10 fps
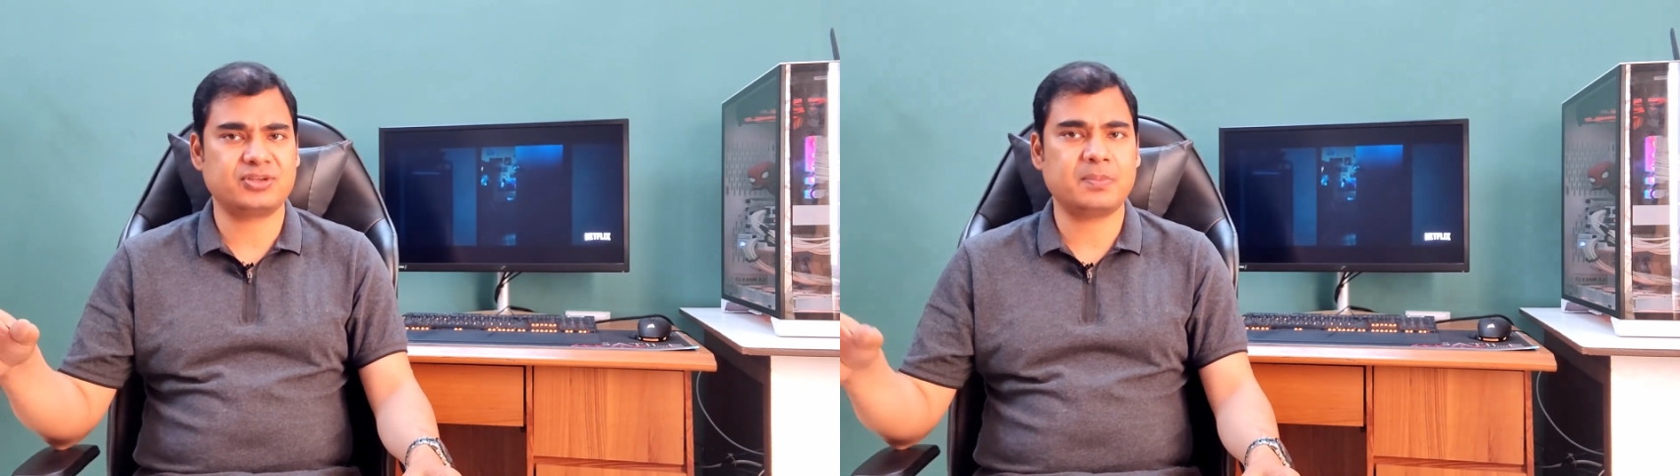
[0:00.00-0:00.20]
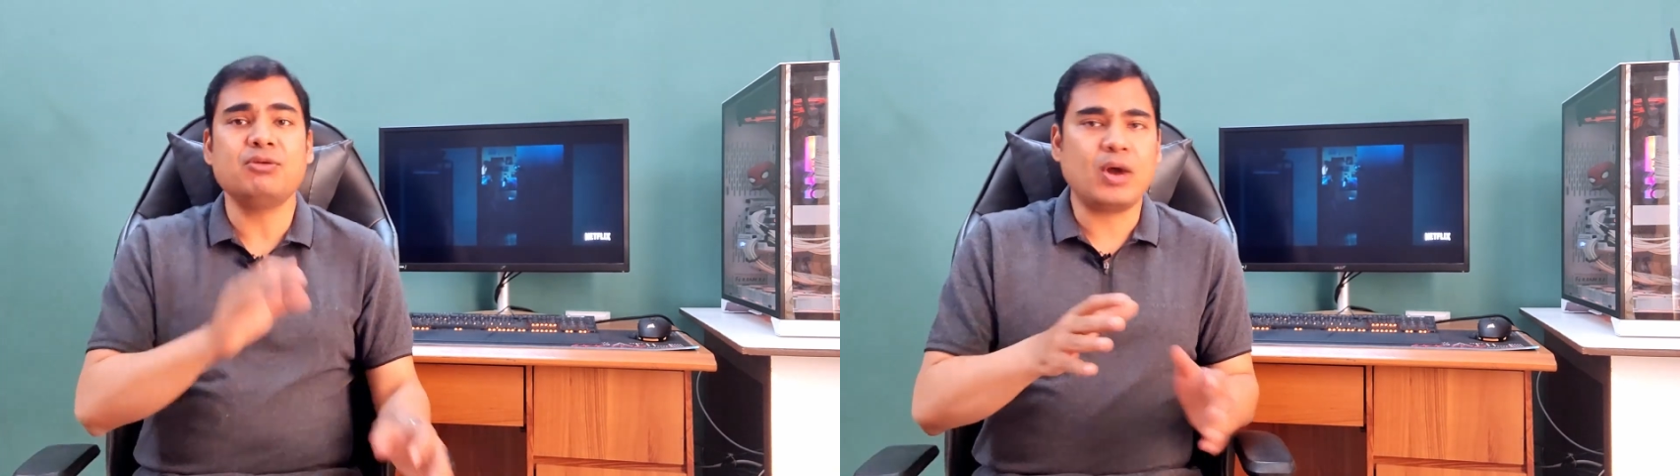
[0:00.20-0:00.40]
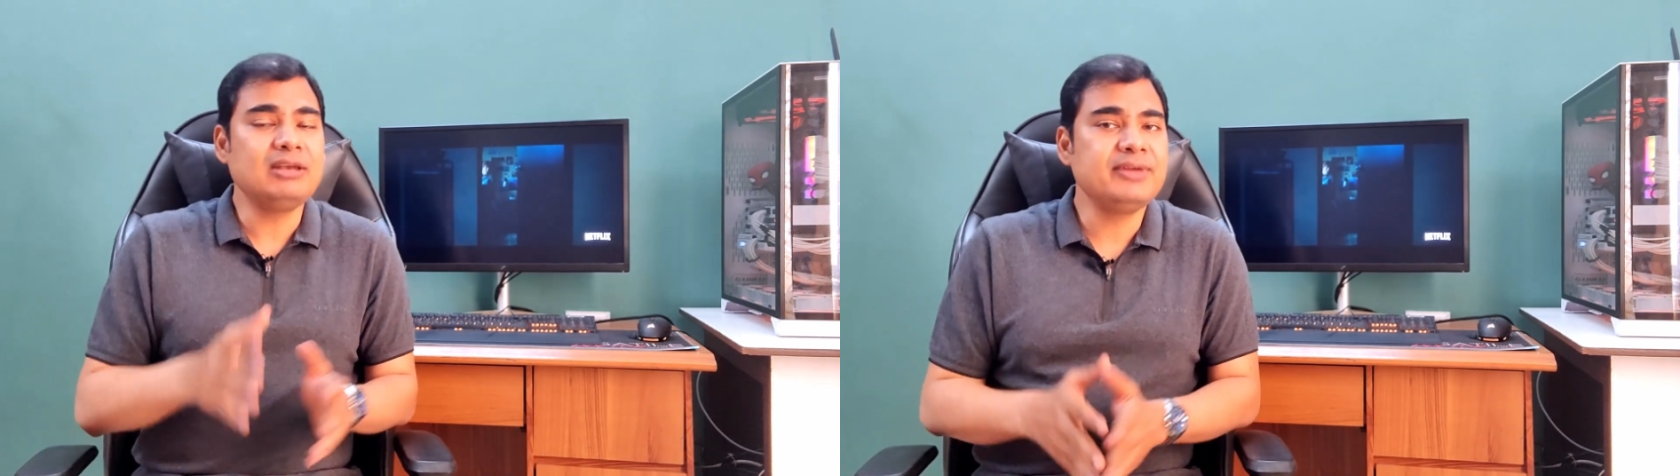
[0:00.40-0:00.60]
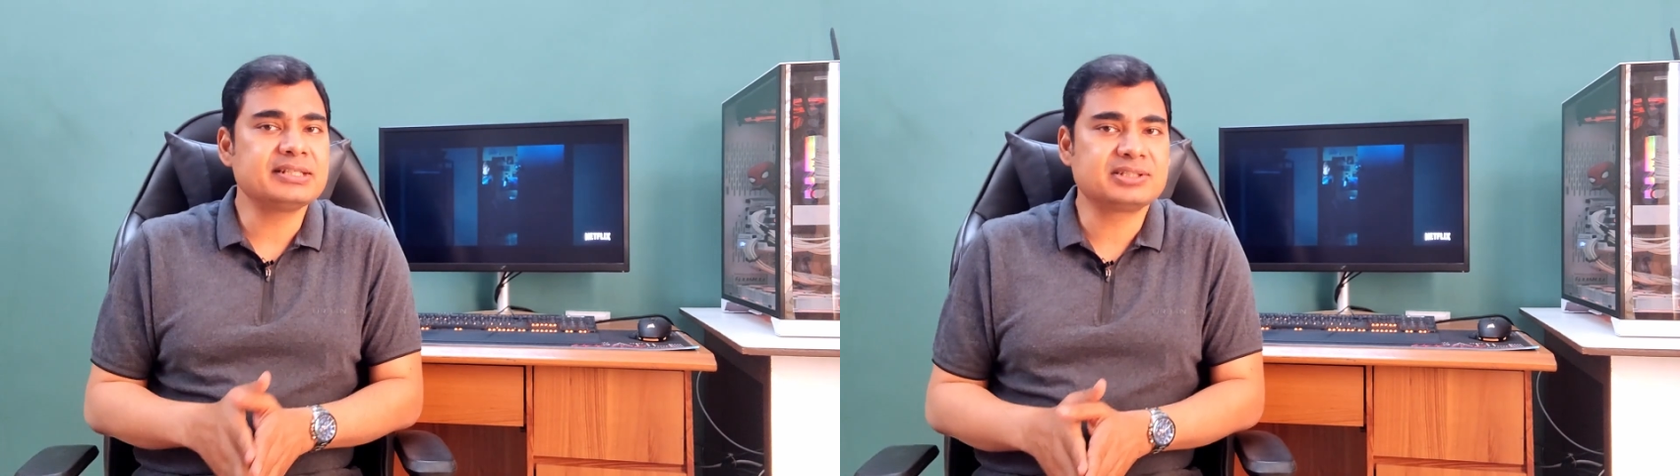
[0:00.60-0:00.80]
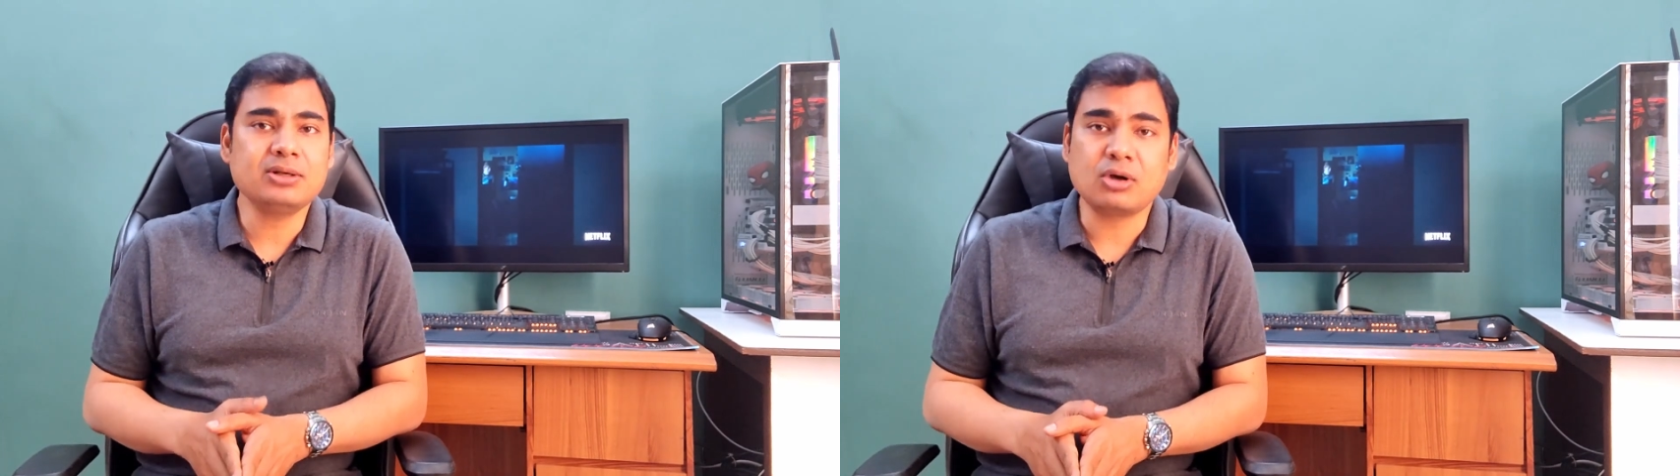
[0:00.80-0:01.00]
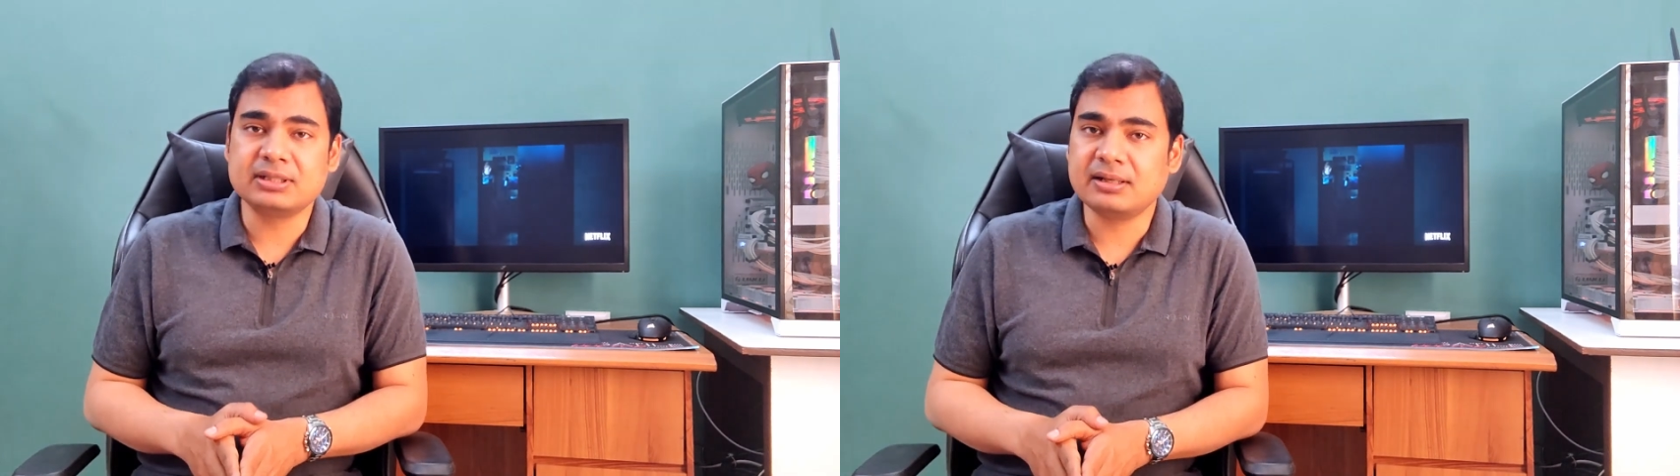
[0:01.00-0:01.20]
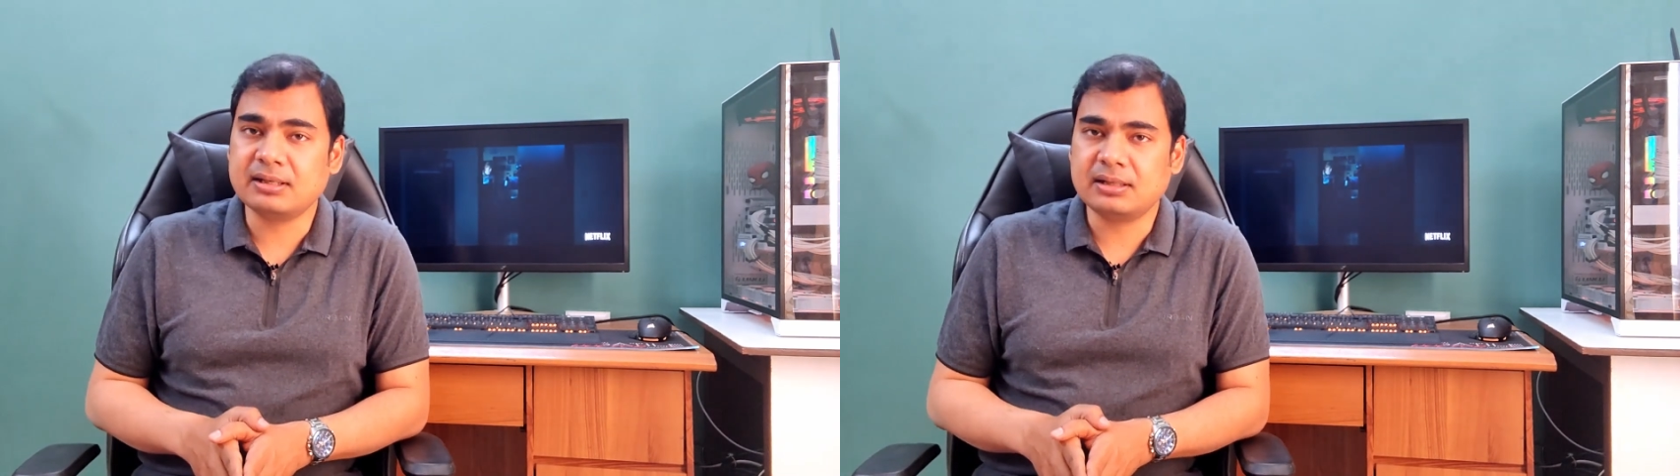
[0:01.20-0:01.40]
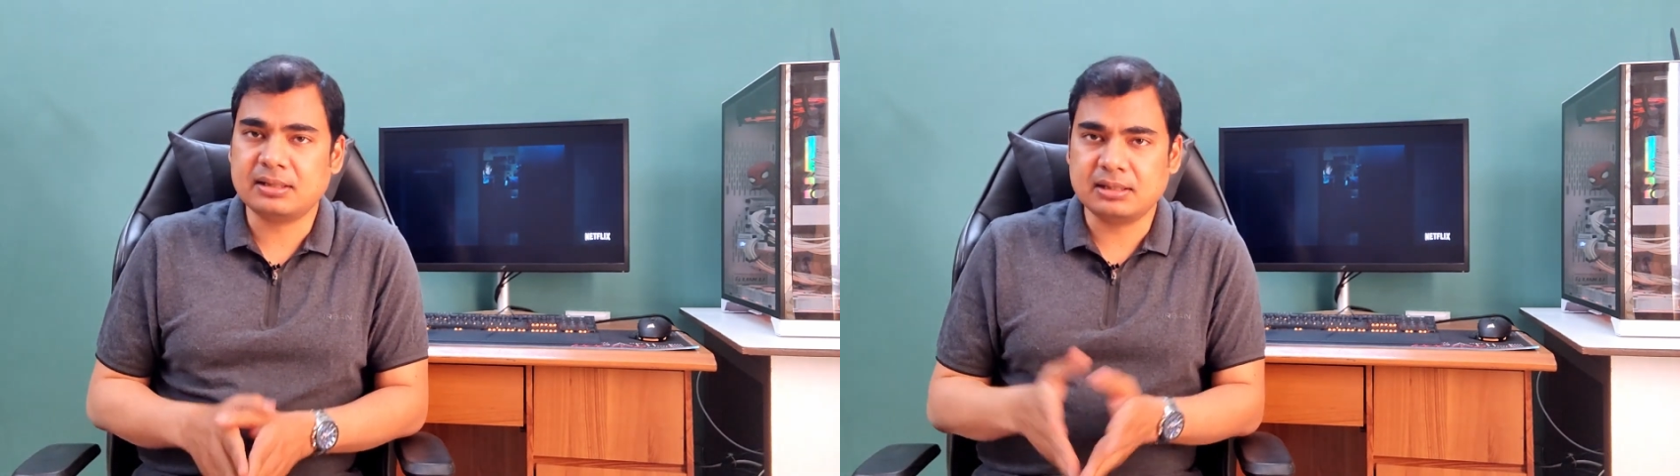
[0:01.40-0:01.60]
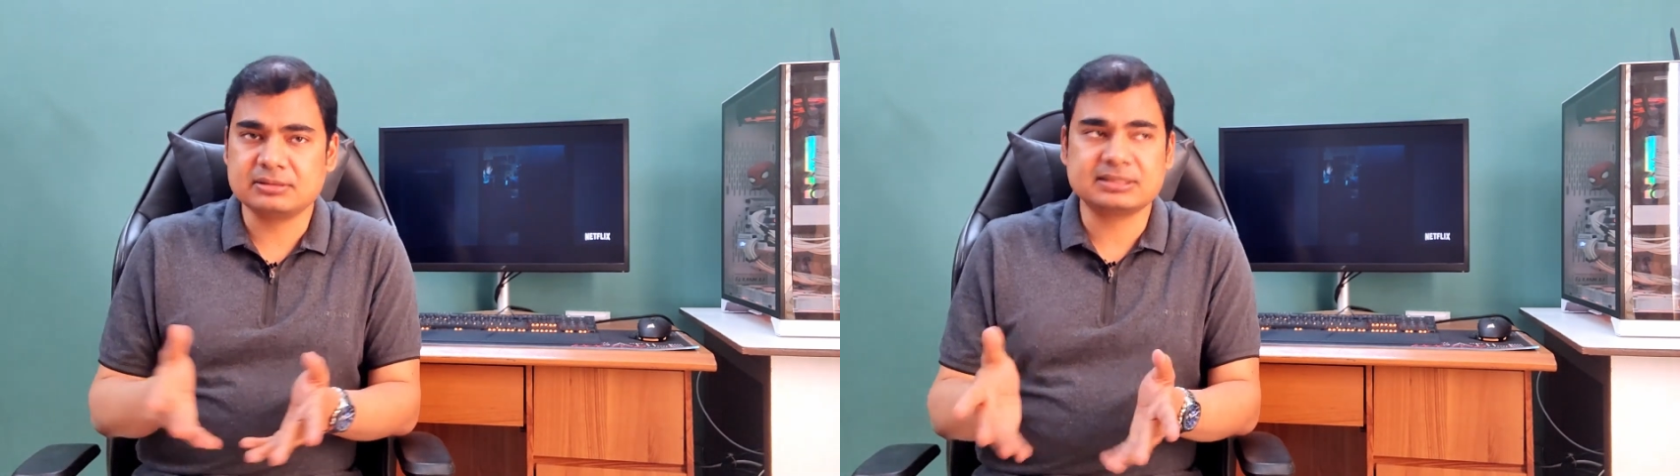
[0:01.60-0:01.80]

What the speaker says: And while we are still on the